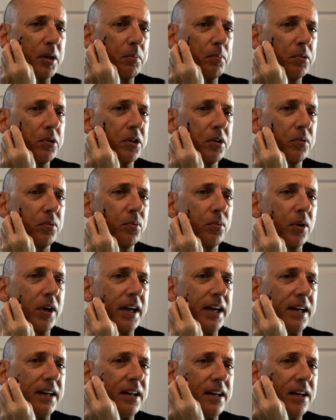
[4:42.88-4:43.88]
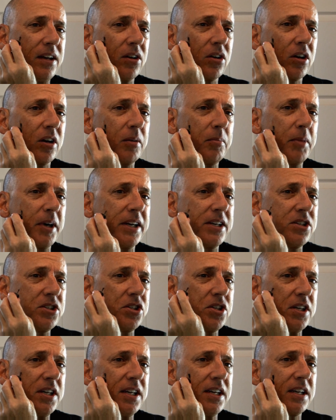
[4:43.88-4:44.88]
to put it right here on my
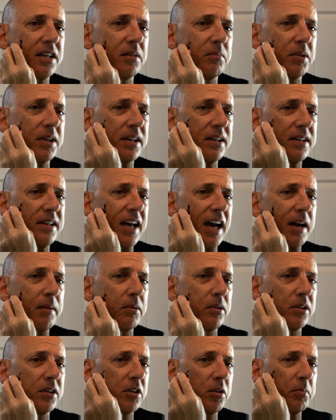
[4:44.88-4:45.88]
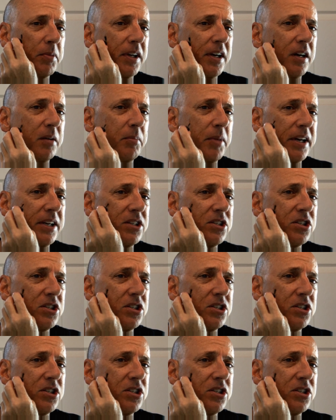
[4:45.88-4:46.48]
cheek. I'm going to dab a little bit on my